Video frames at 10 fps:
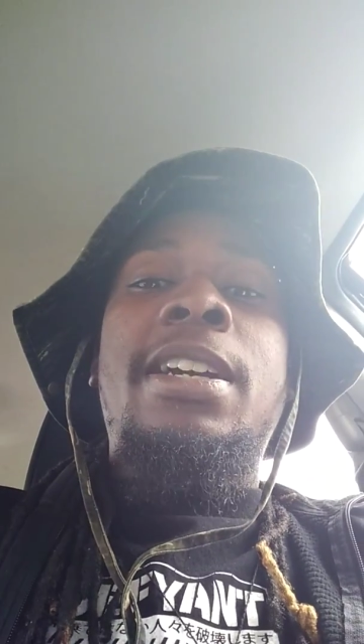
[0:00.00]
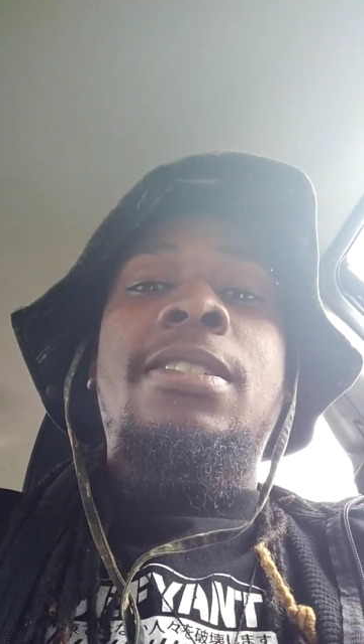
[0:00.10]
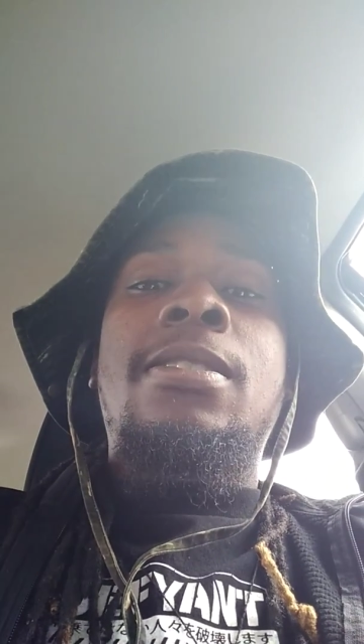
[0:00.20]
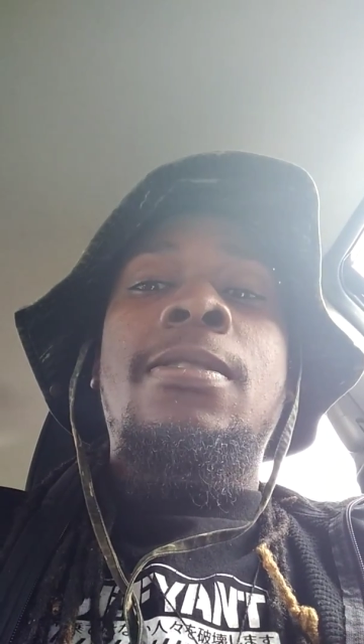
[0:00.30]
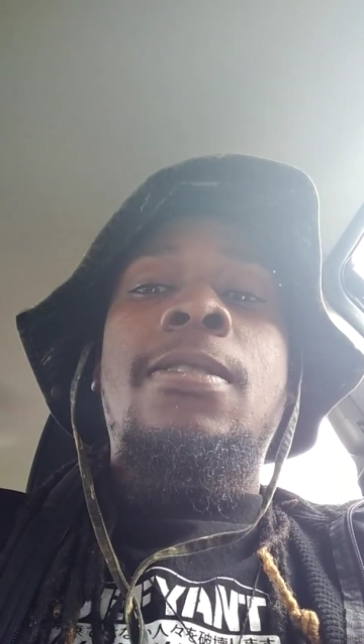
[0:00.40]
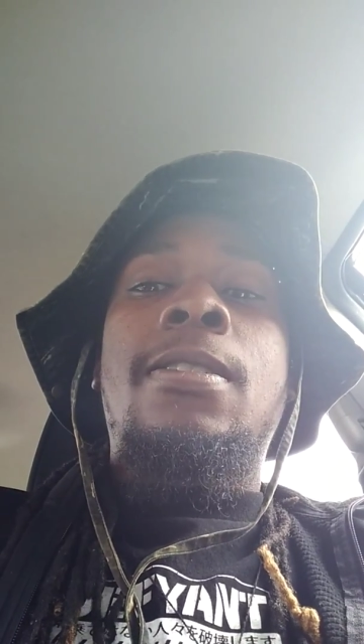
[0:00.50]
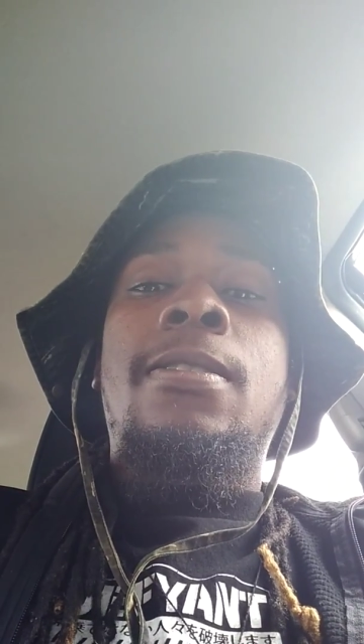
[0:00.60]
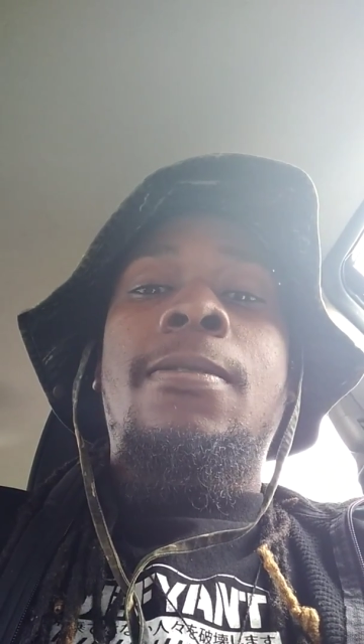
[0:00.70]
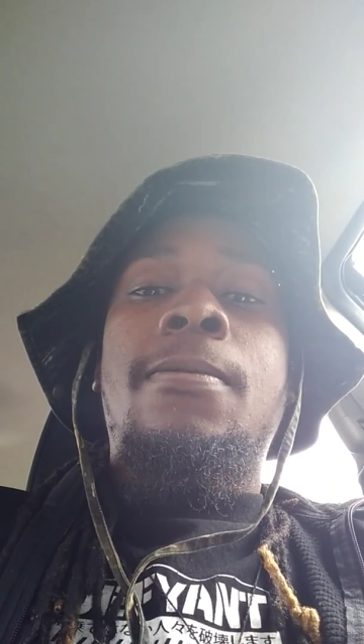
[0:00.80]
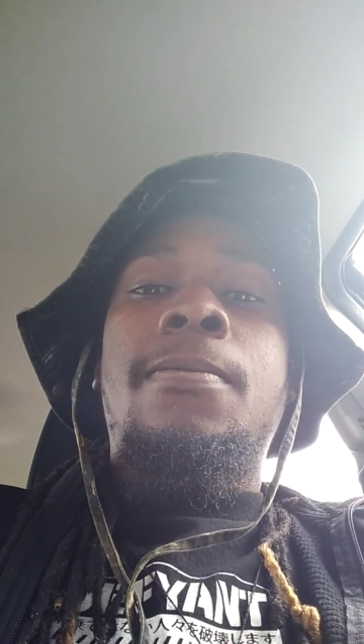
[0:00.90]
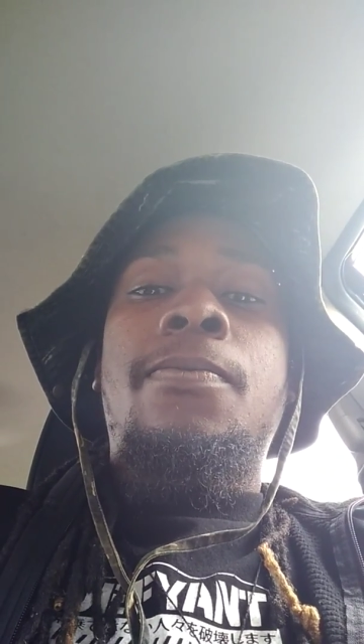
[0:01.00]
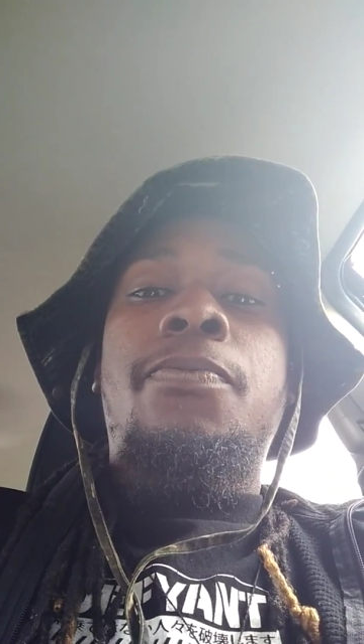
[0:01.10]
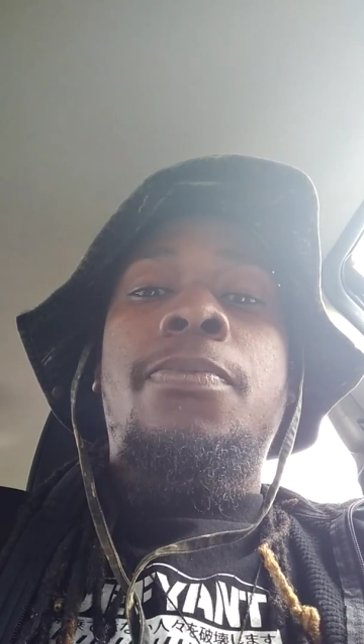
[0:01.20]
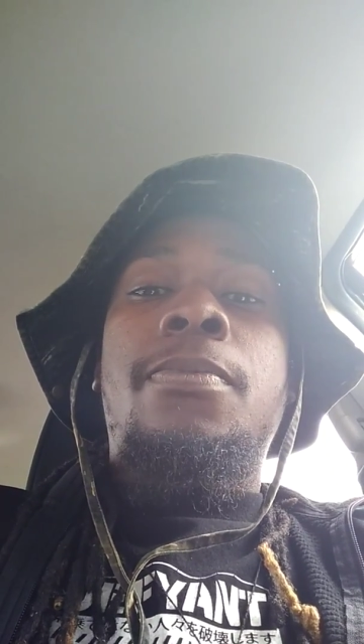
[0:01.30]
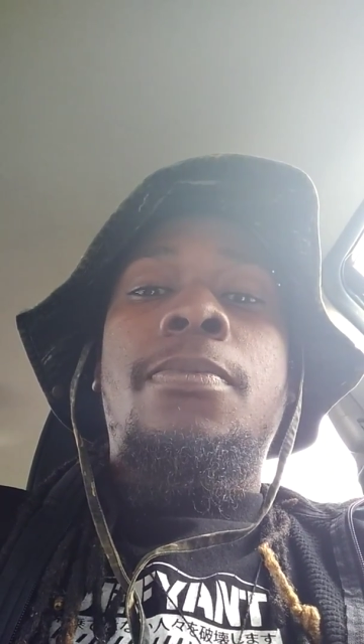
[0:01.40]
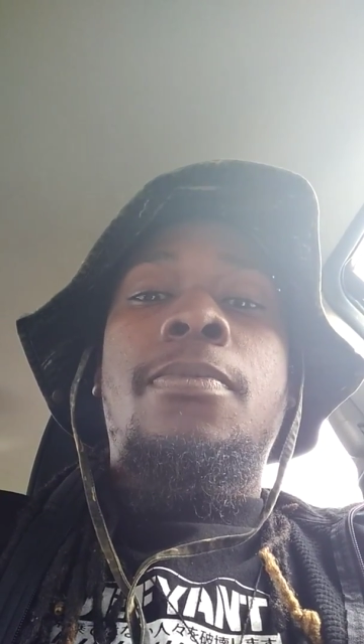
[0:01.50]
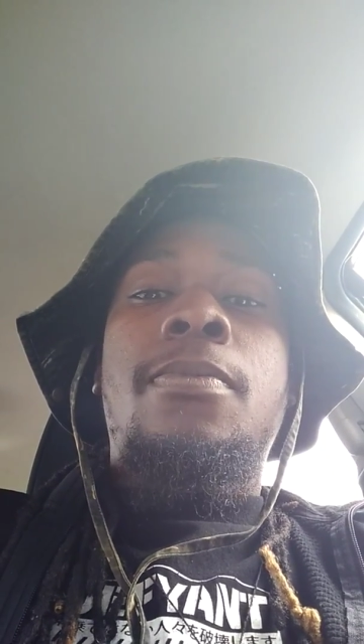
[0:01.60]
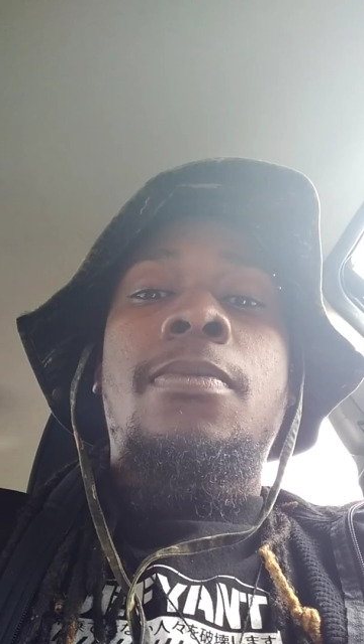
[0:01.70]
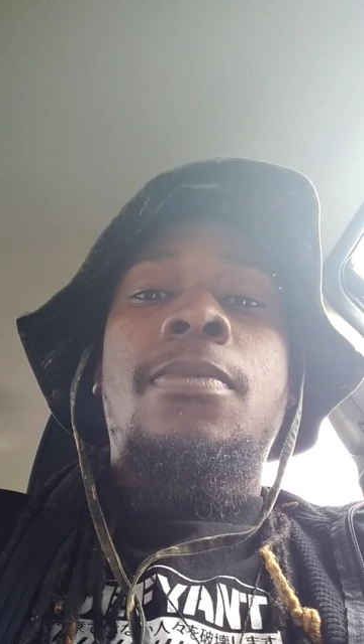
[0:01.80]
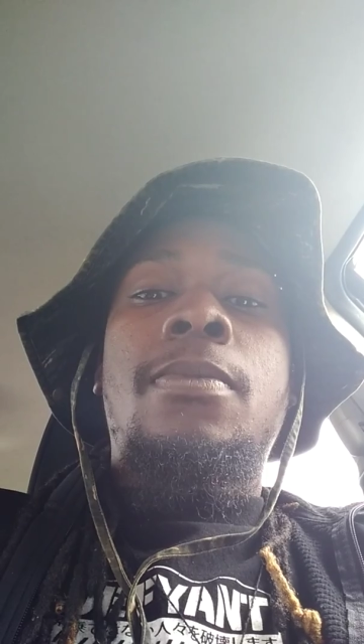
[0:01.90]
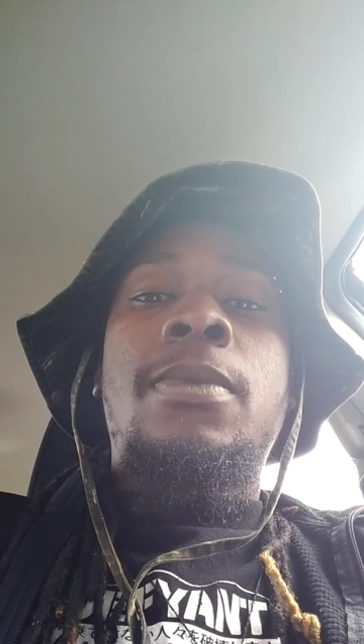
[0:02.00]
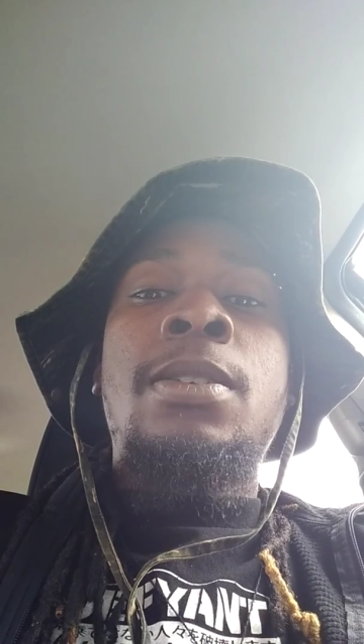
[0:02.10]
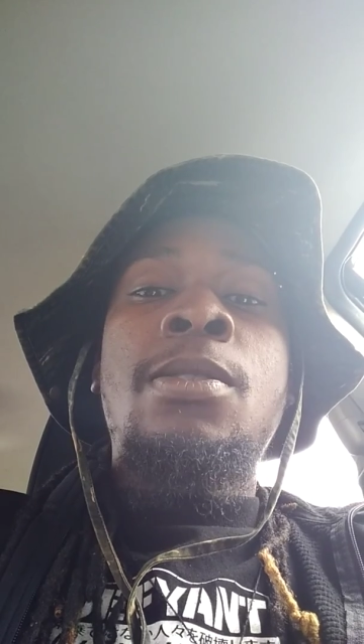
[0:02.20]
Gang star. That's